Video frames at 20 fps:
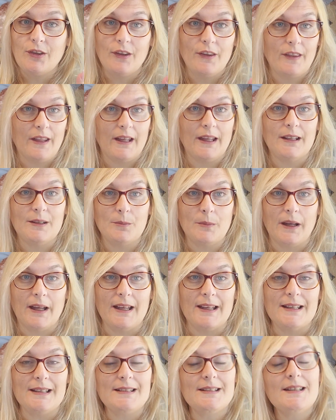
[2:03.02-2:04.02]
that they had
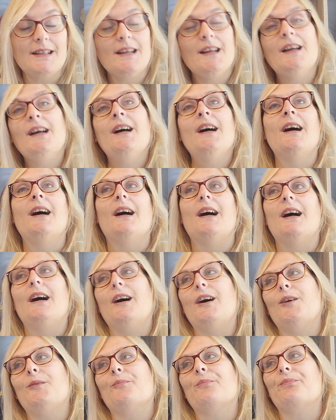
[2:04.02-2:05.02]
made.
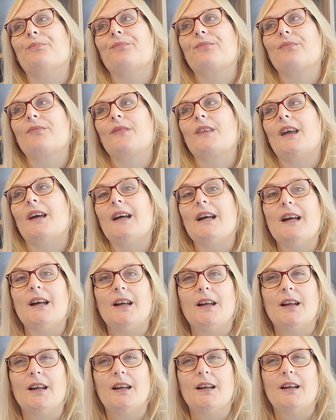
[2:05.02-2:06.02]

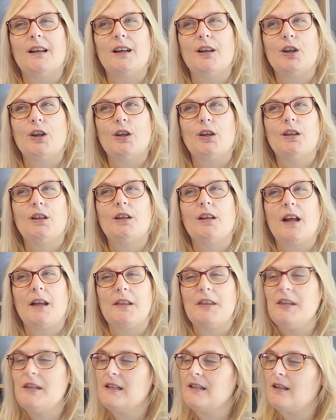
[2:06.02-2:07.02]
I
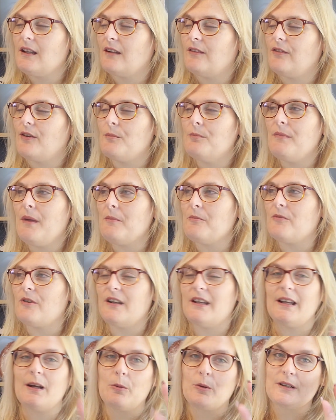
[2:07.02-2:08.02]
think, from
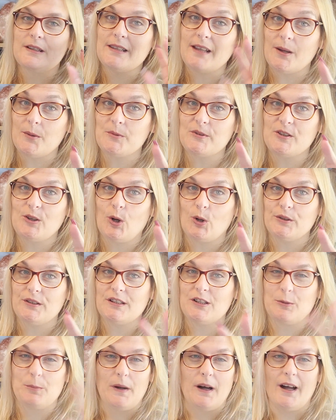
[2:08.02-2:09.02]
memory, I want to say it was a
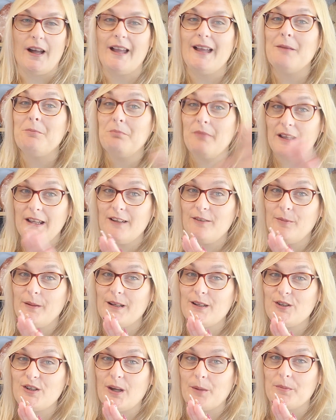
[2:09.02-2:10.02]
cottage pie. It may have been
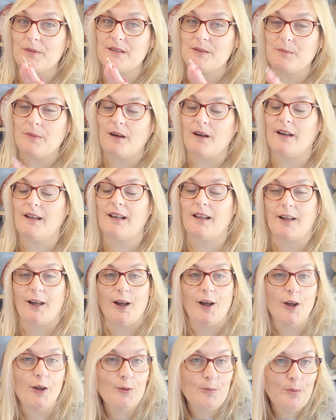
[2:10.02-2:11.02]
a shepherd's pie, like a
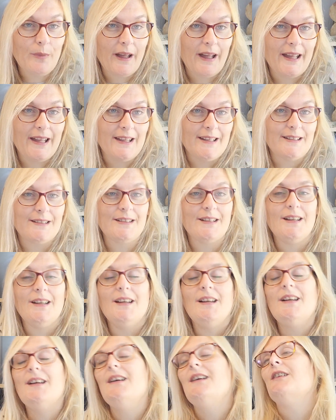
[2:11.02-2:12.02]
homemade
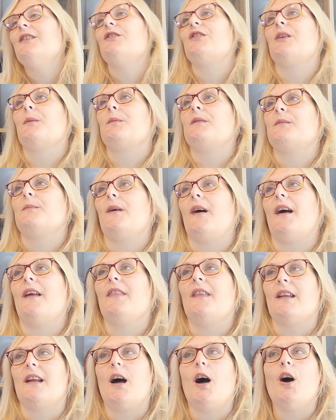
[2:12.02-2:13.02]
shepherd's pie, and
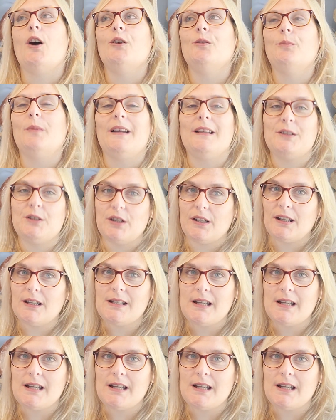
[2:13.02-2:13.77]
then a homemade chicken